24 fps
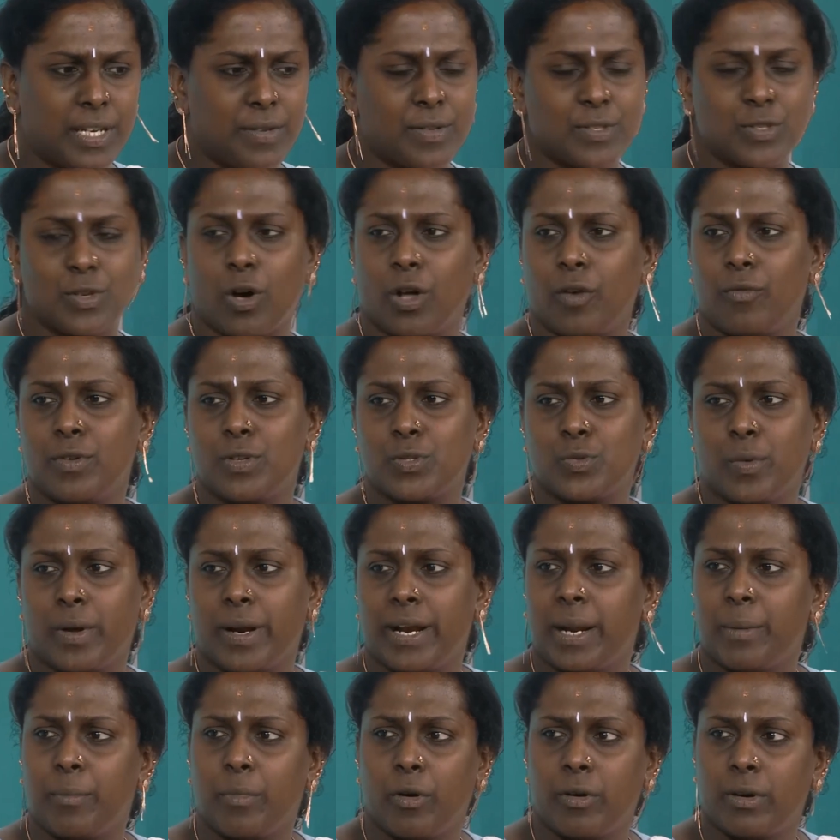He was always
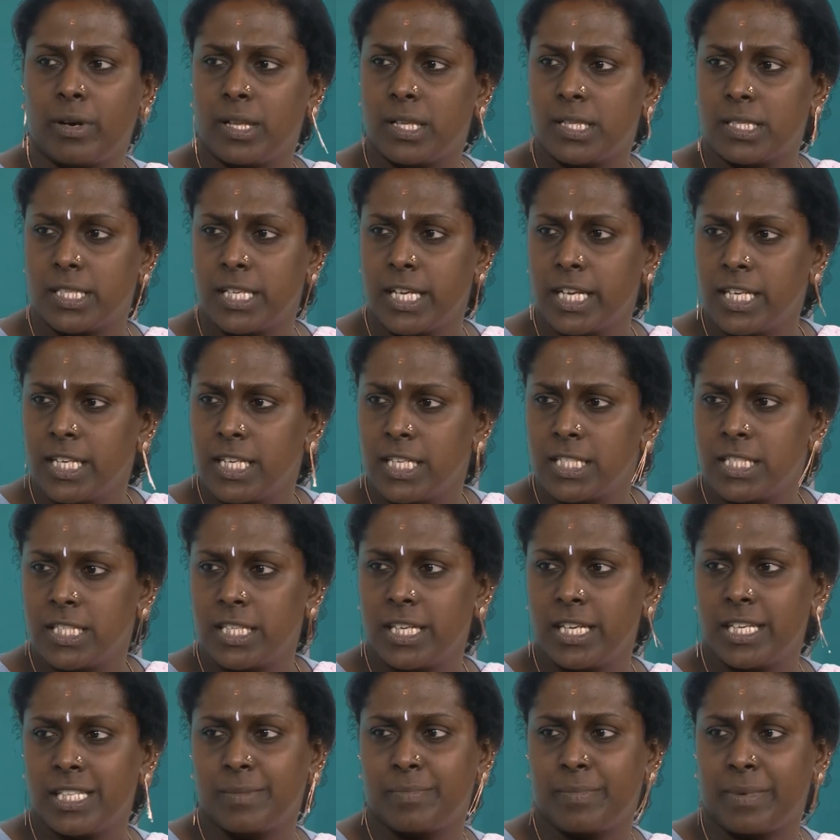worried about his
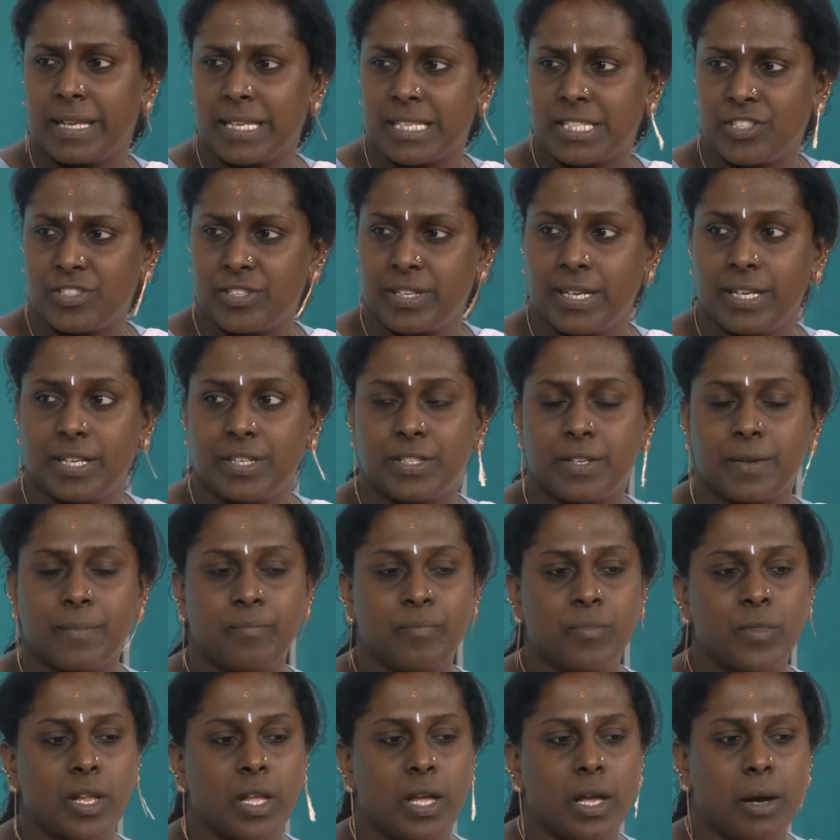dignity, his prestige.
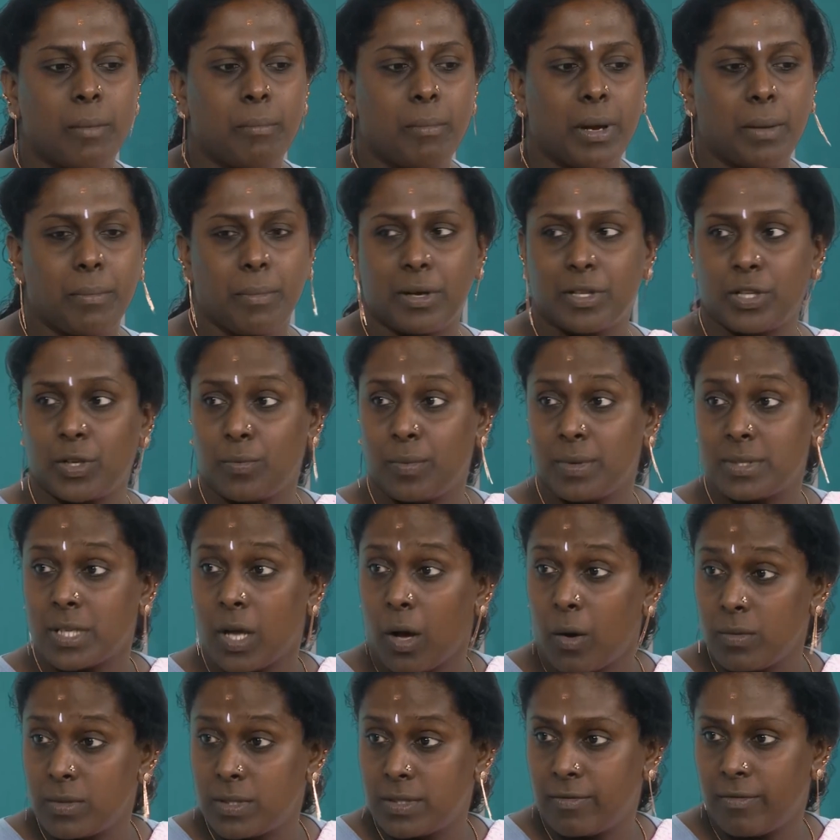My mother was
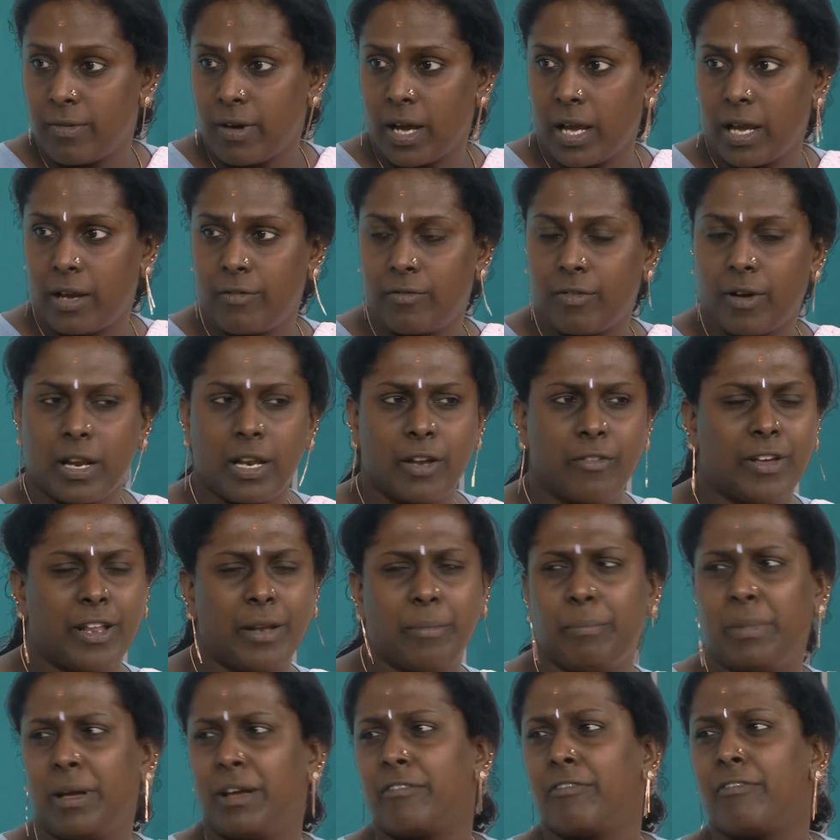housewife and a very
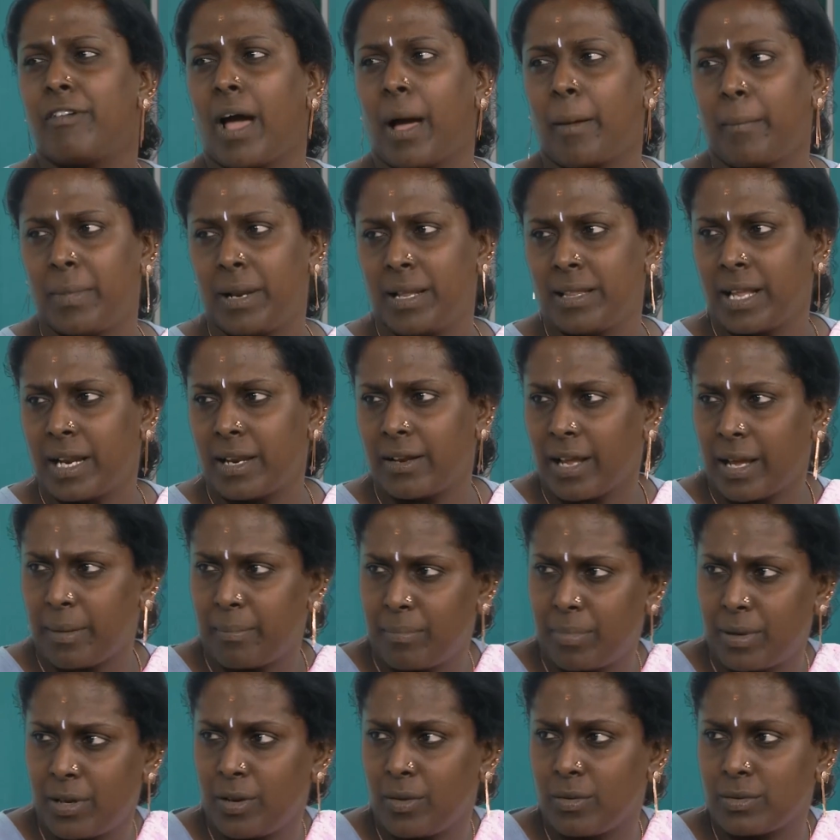big family that I
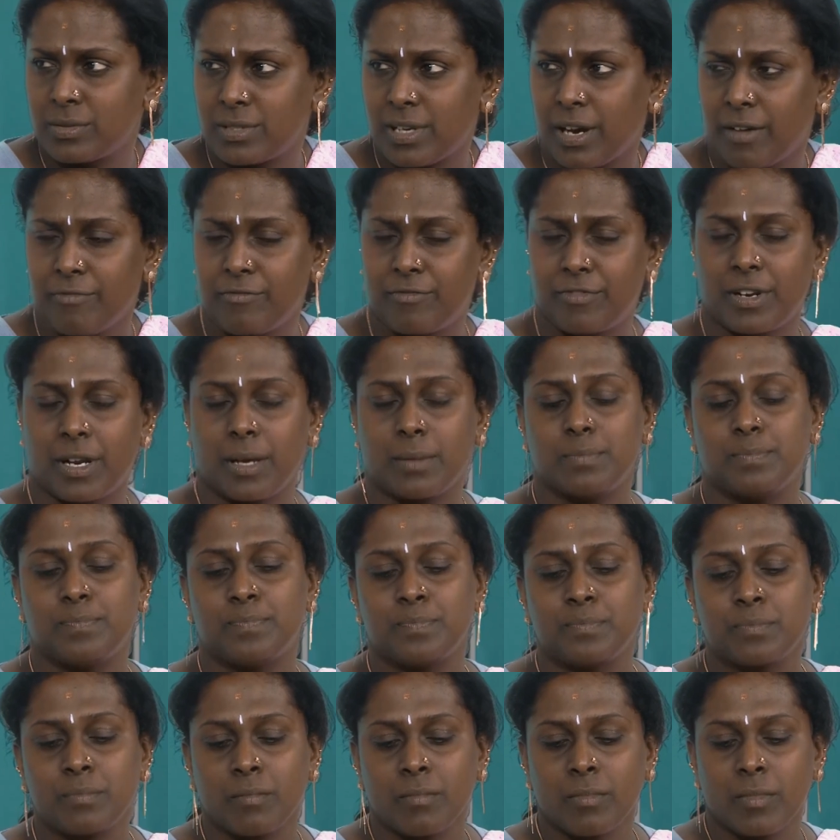come from,
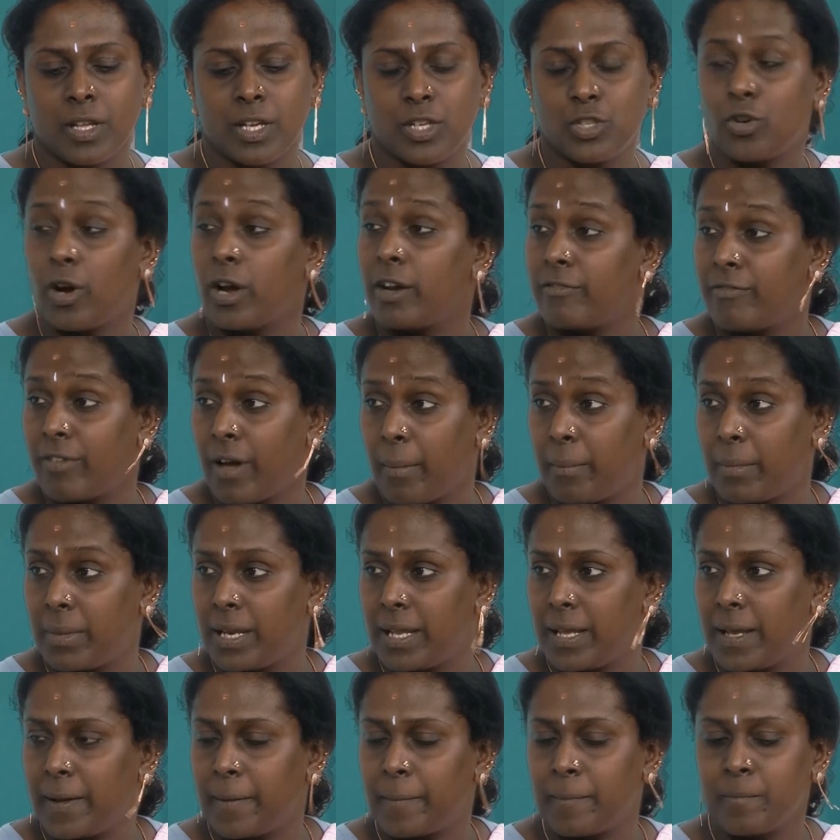joint
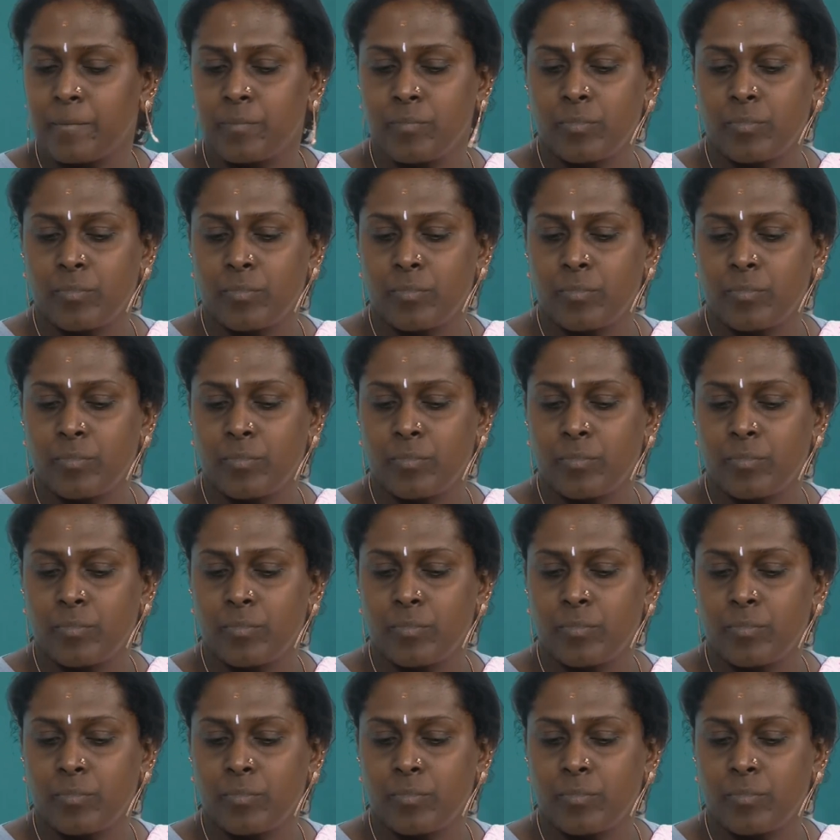family.